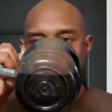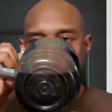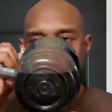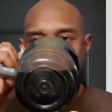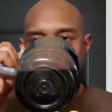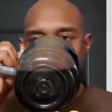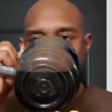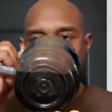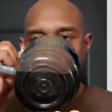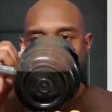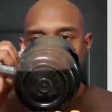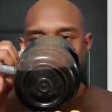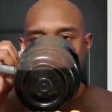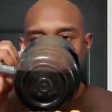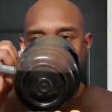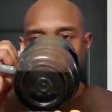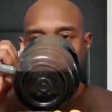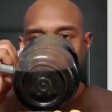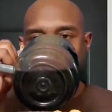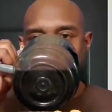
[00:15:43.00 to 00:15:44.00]

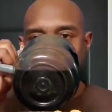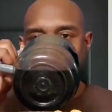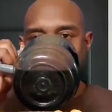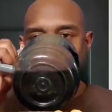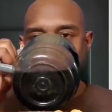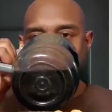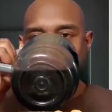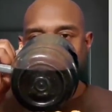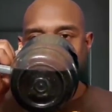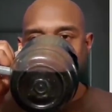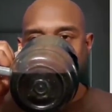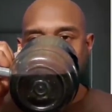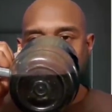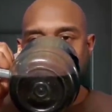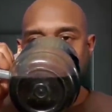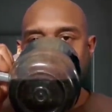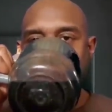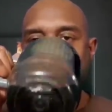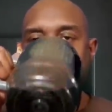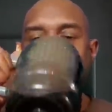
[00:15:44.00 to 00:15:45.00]

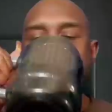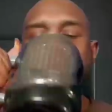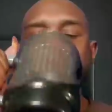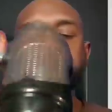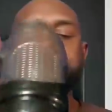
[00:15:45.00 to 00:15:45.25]
Nobody speaks.